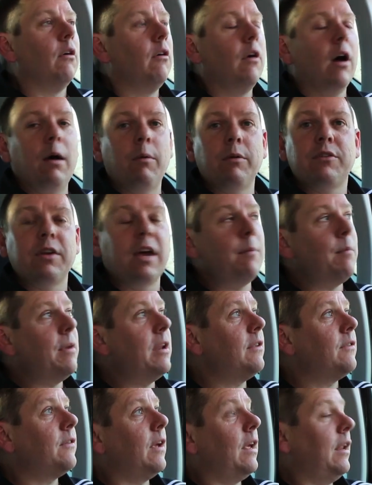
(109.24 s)
Right, we're 10
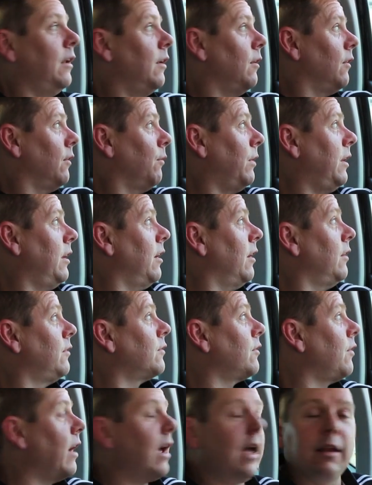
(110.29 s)
minutes in, the
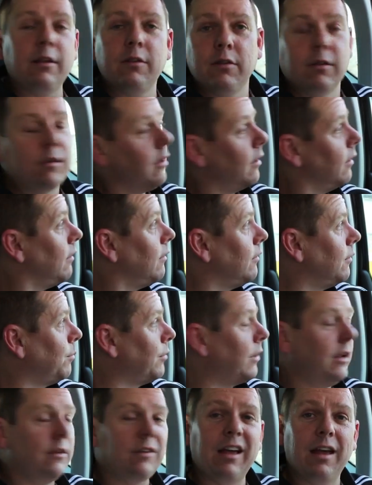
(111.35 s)
window's cranked, there's a
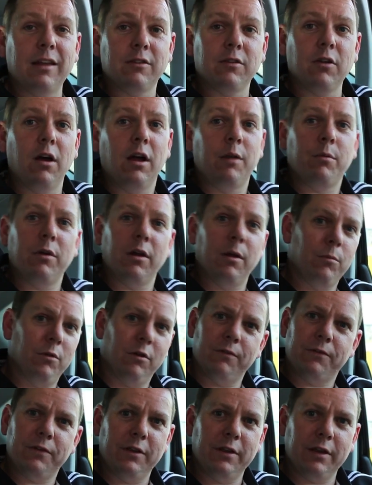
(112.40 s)
breeze outside, but I'm
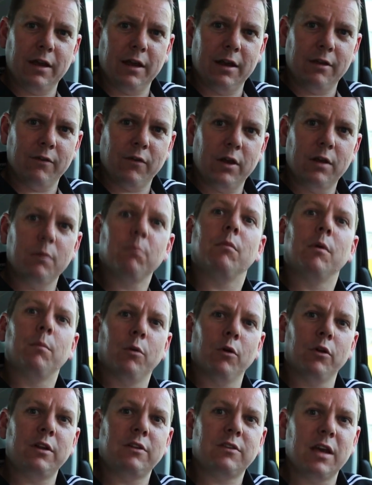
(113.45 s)
not feeling any of it. My
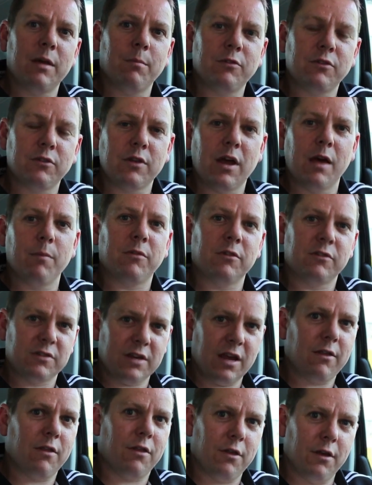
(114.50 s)
body temperature's up to
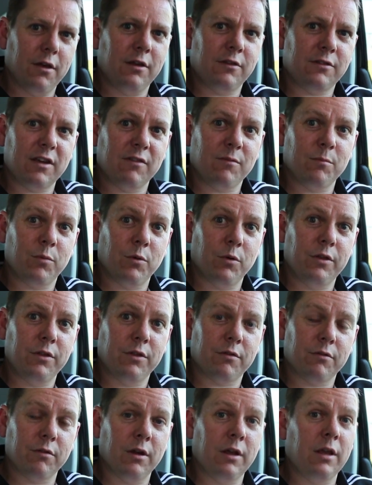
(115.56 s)
set
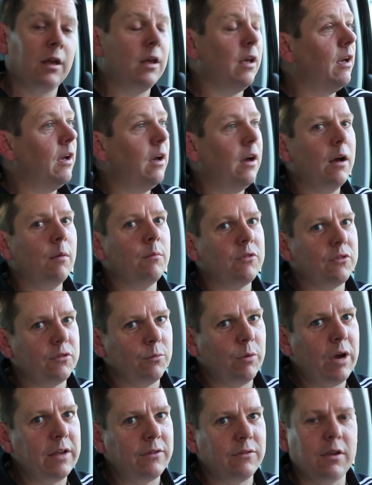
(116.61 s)
37.3. I'm
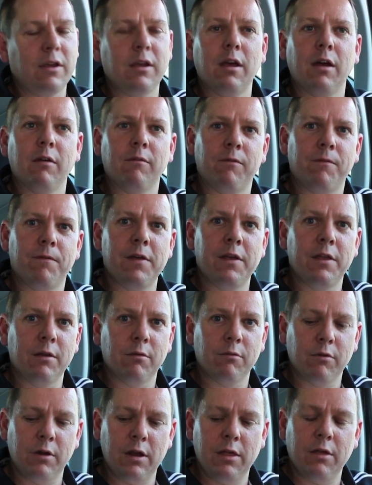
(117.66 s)
sweating, I'm
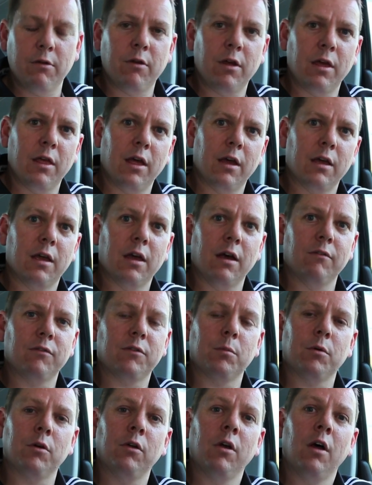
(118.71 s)
feeling really, really
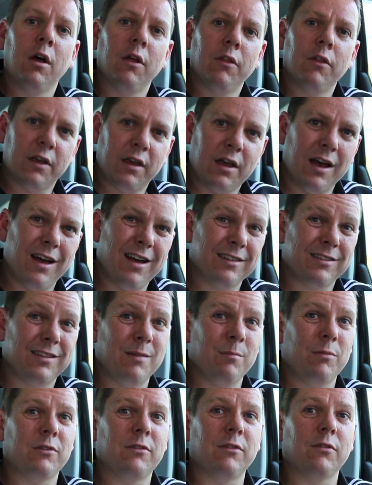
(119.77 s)
uncomfortable. The car
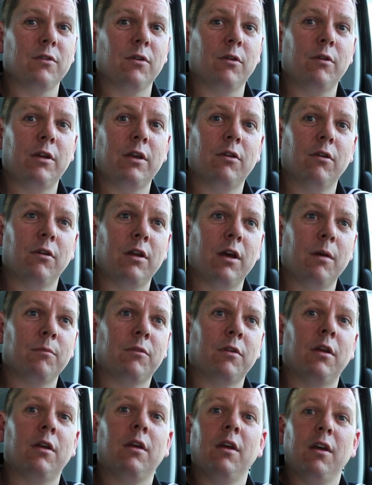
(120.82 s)
temperature's already gone up
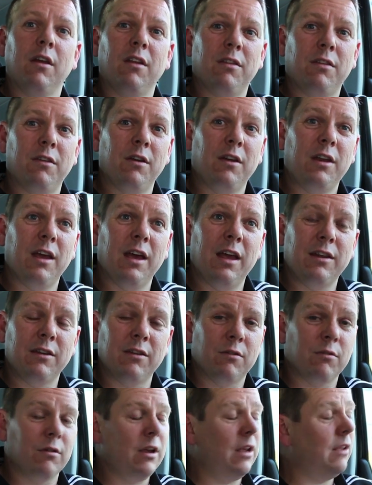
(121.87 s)
to 38
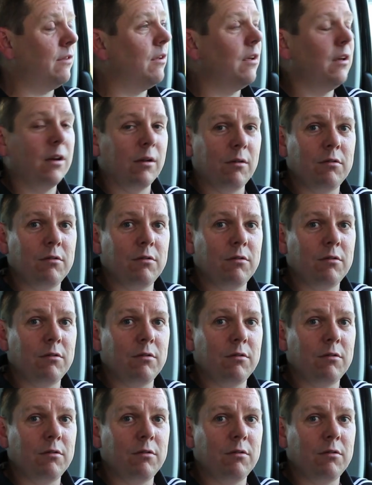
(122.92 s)
degrees.